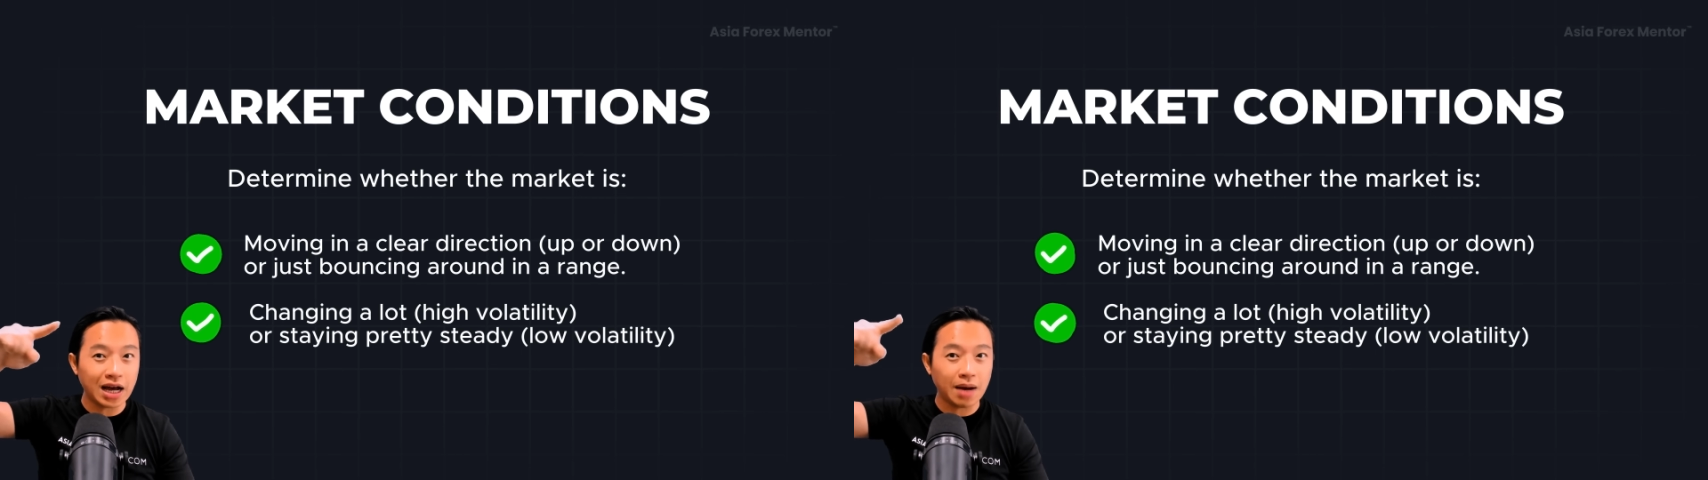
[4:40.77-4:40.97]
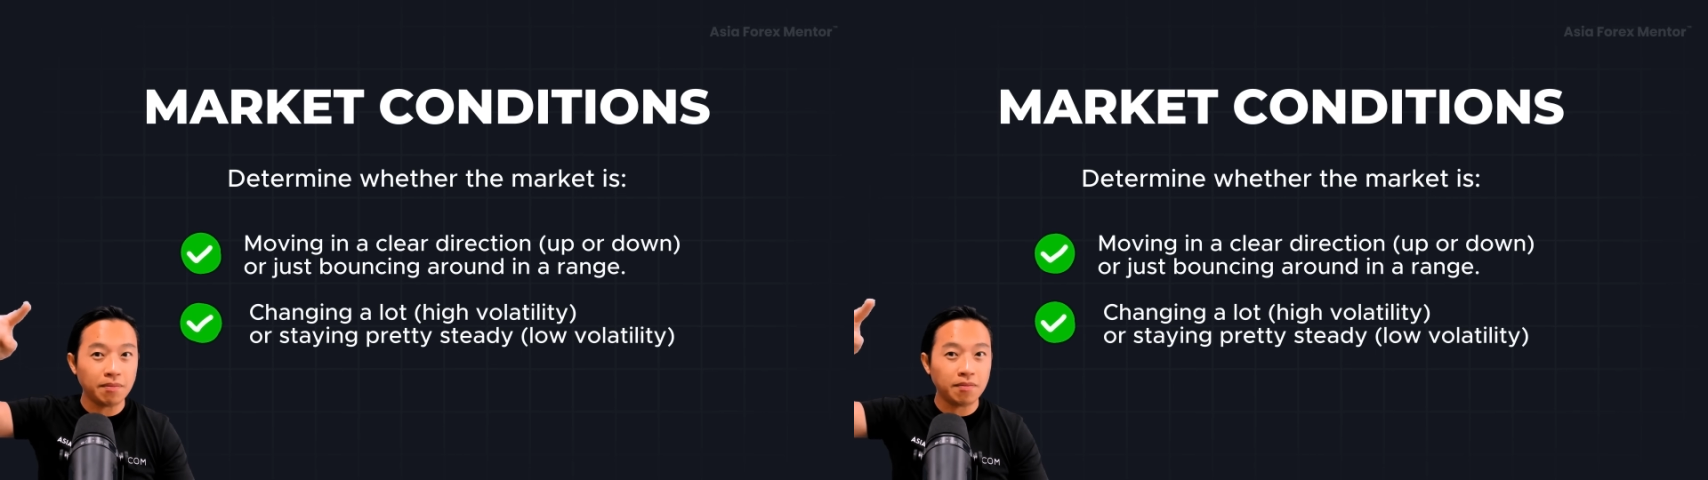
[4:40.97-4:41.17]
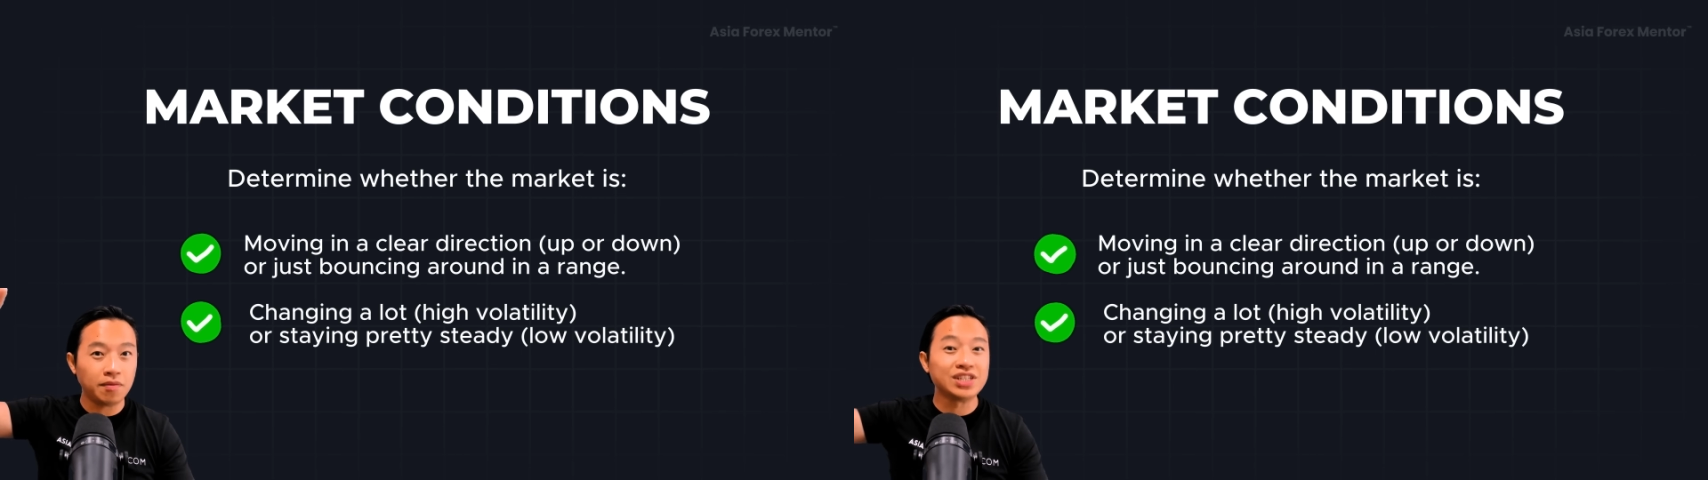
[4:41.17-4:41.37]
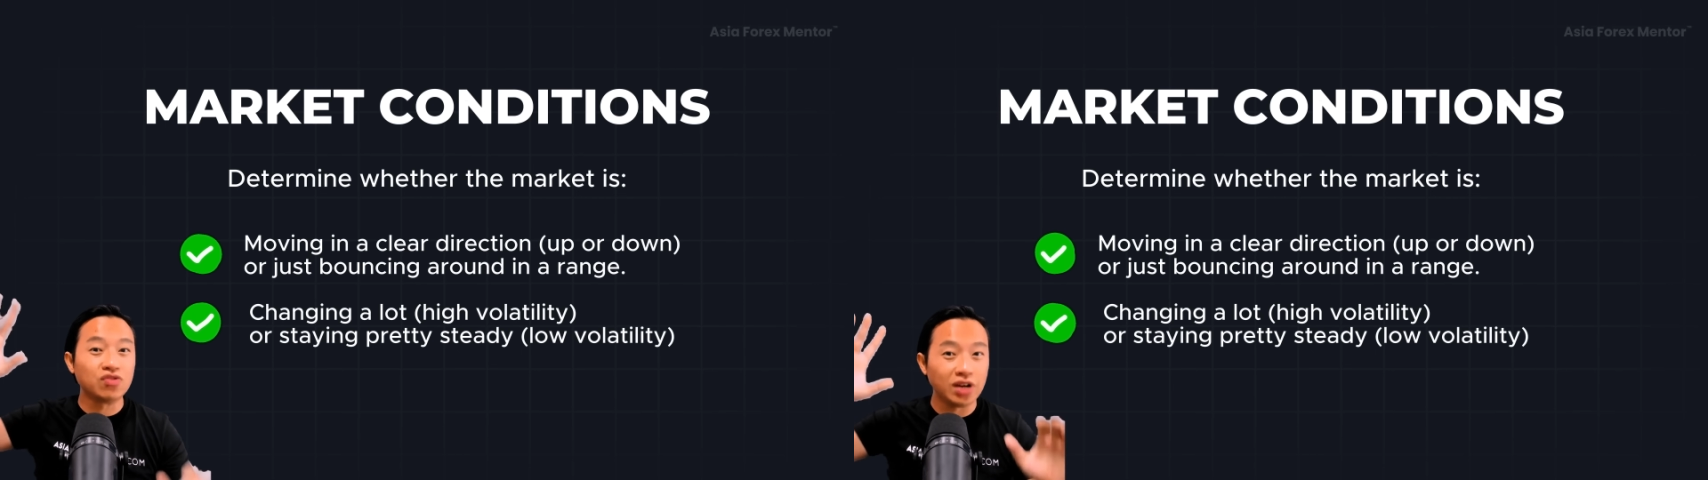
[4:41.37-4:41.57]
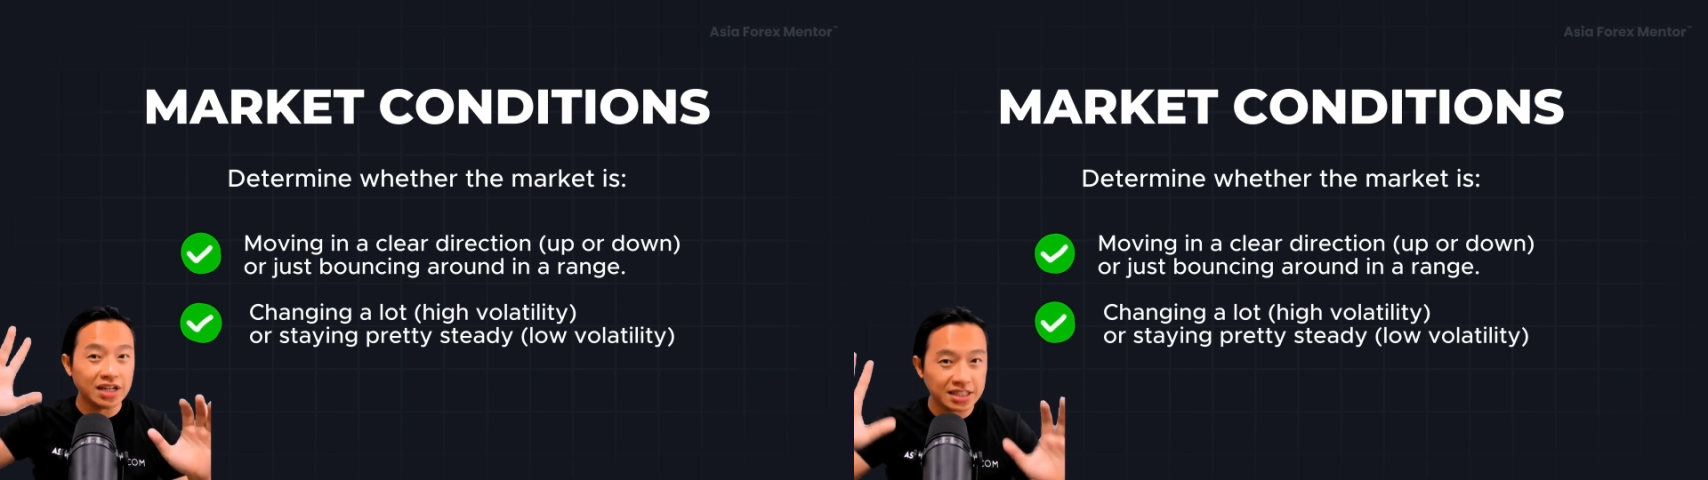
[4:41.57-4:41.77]
up, which is
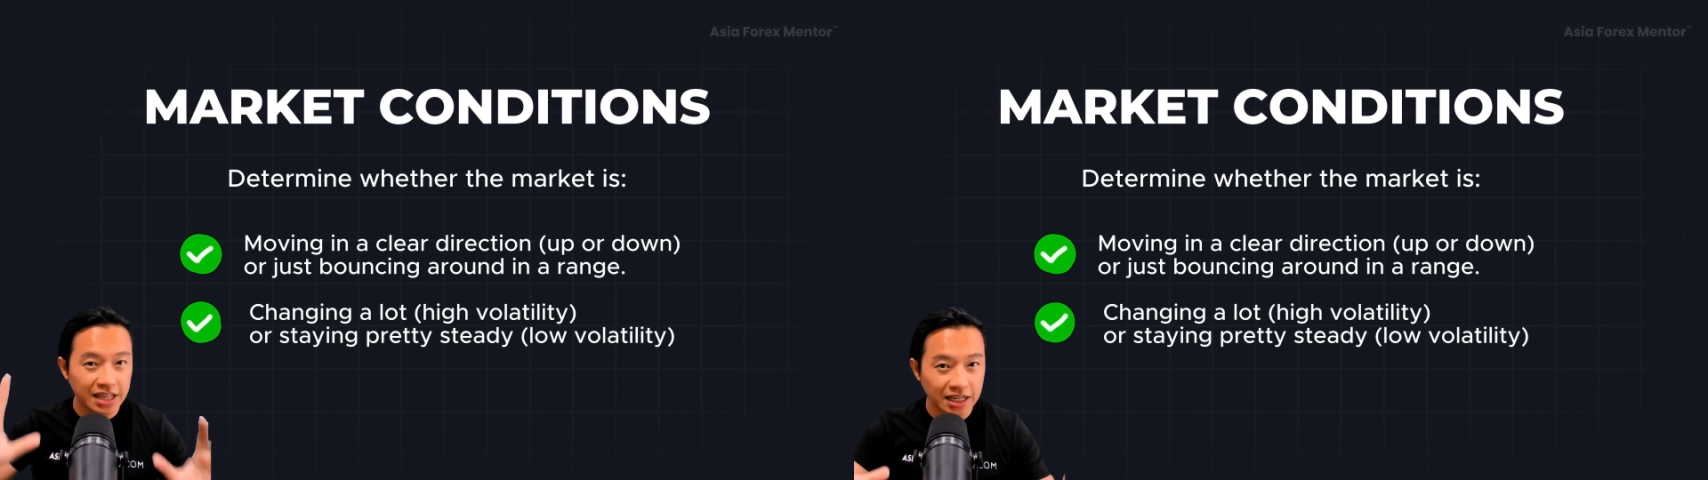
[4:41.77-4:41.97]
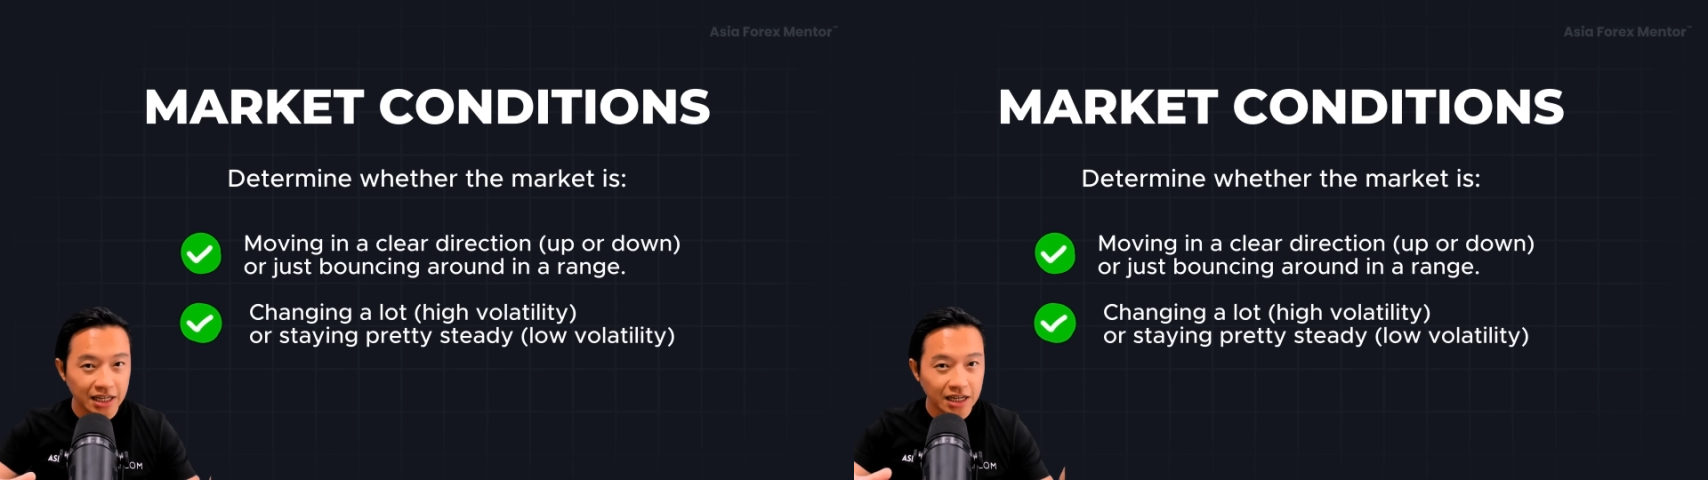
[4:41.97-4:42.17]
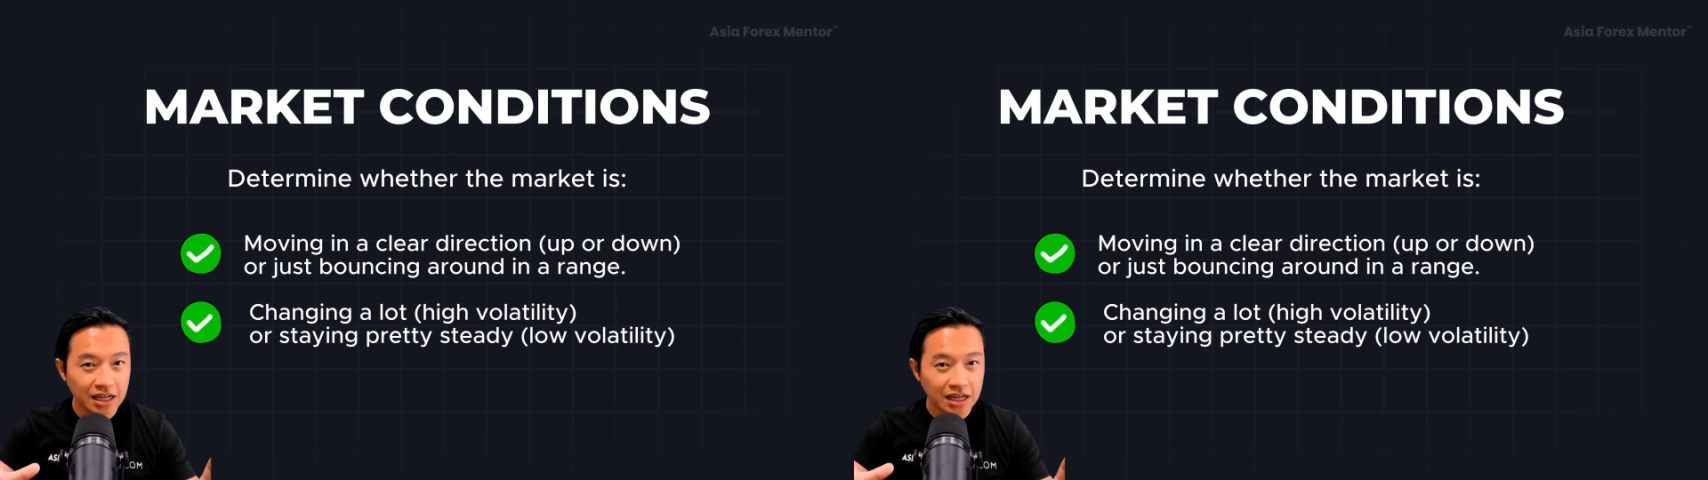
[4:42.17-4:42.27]
really steady.